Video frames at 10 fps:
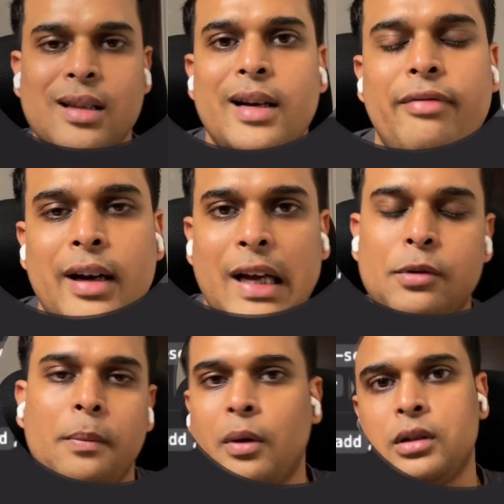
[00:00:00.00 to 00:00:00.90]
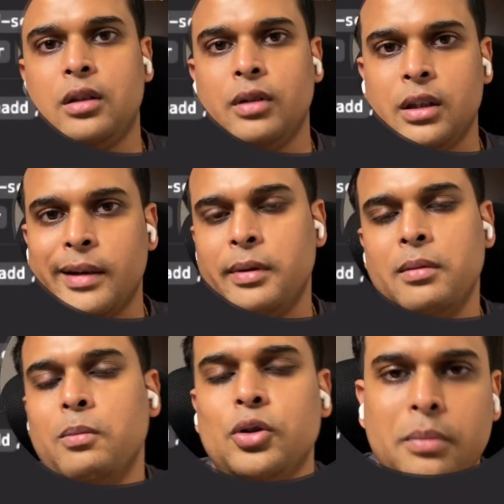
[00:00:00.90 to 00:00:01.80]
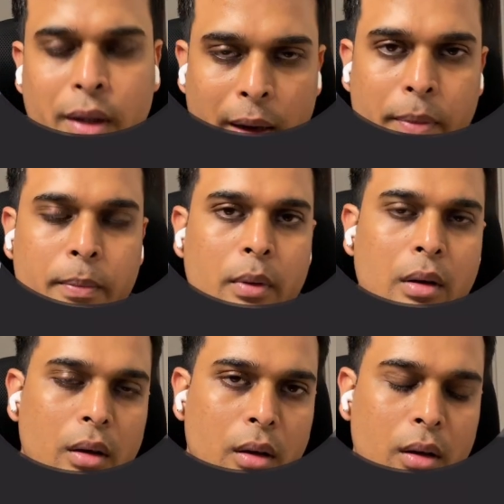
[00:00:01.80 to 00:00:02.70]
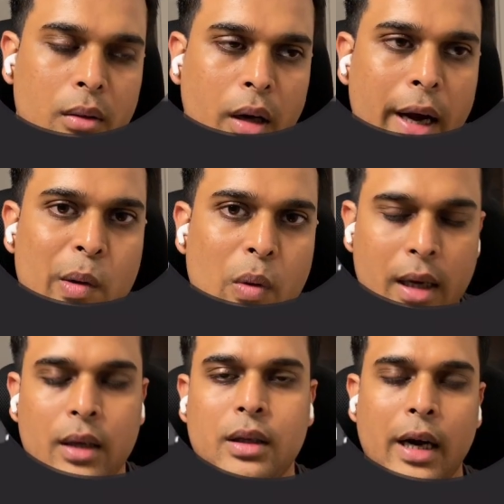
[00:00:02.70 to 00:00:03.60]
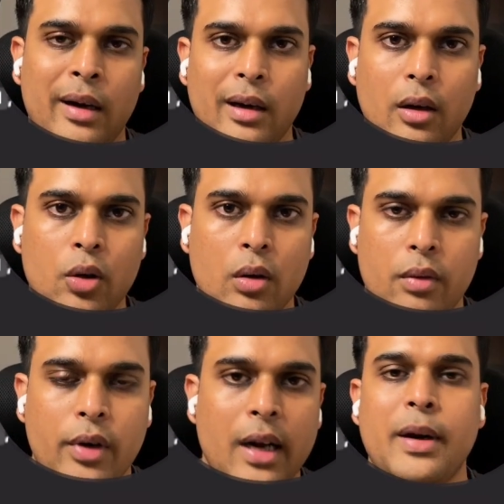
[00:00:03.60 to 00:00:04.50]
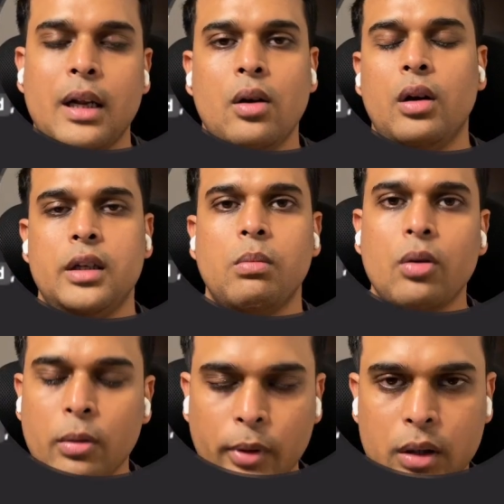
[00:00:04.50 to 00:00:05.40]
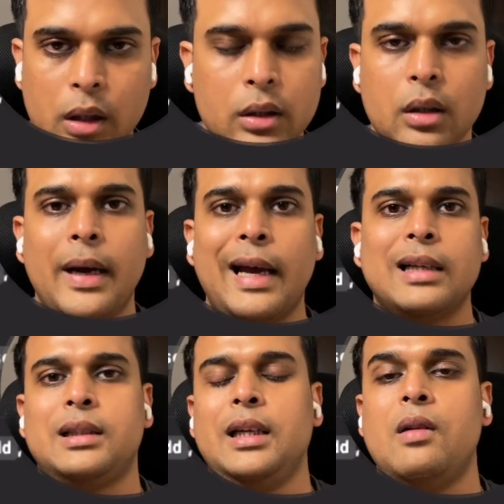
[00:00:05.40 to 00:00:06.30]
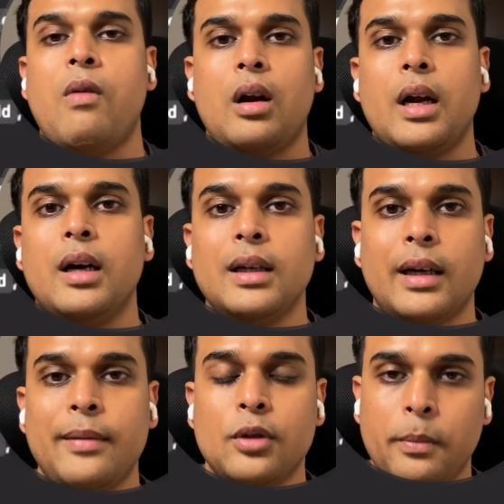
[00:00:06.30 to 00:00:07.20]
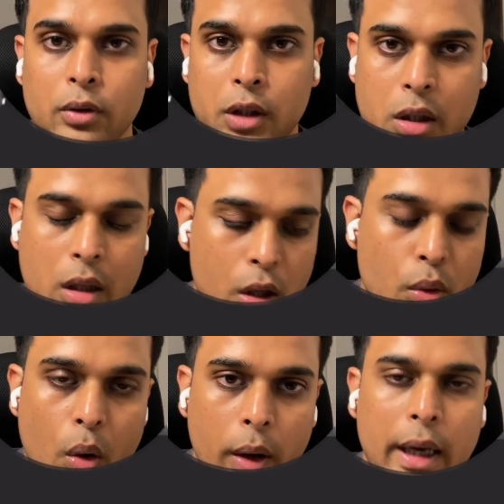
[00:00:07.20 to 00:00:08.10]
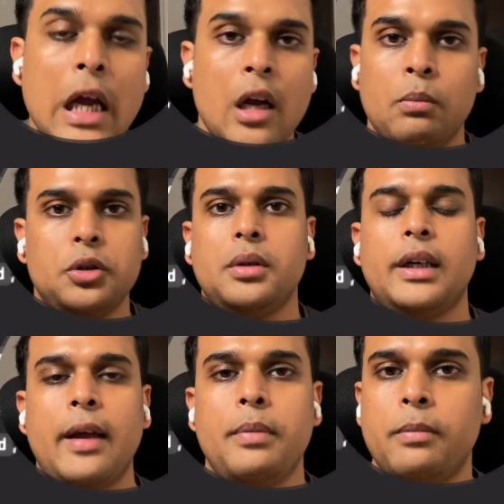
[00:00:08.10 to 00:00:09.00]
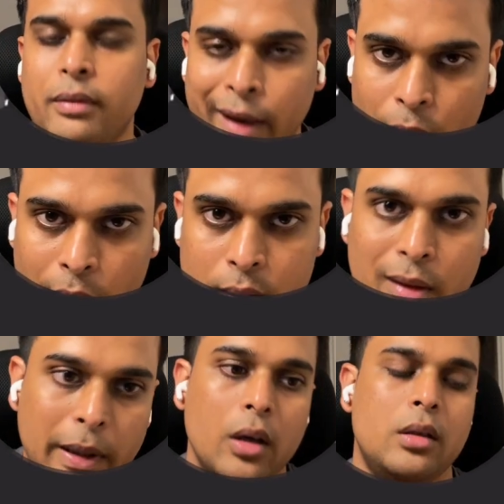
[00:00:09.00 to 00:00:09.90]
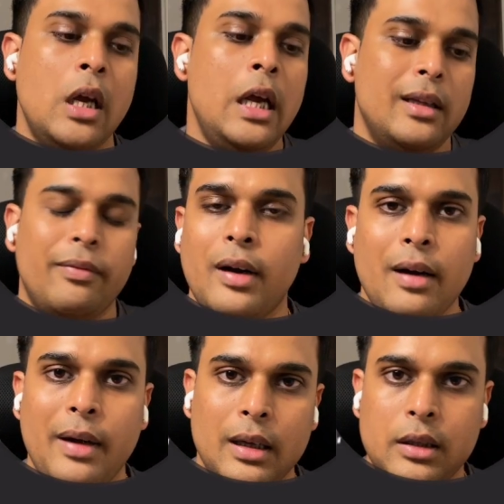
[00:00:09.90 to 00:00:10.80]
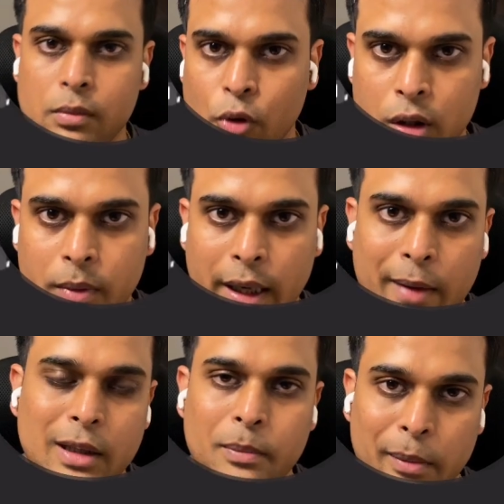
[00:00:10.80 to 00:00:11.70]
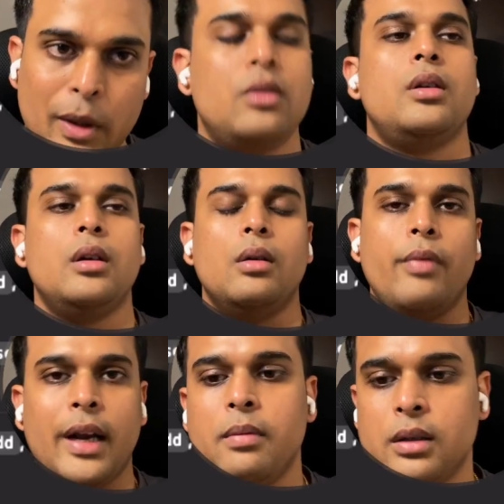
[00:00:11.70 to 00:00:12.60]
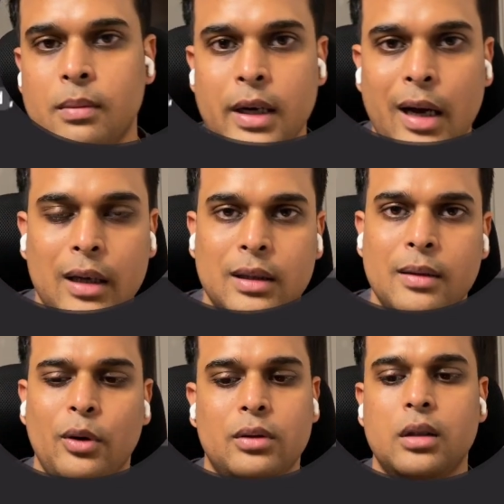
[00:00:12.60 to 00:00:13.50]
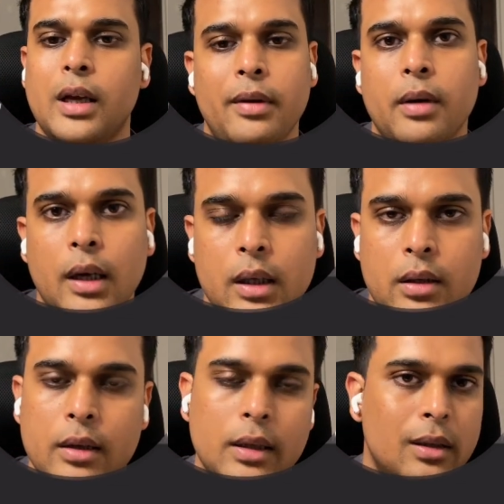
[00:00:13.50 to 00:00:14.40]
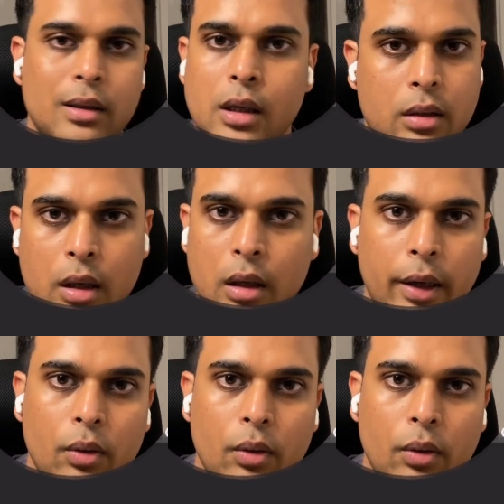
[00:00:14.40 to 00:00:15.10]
the different types of process which is available? Most of the time, people try to understand your fundamental knowledge about your process by asking what other types of process you know it. Most of the time, people fail to answer because the fundamentals is most of the time is being missed. Whenever somebody asks is a process, everybody understands as is just a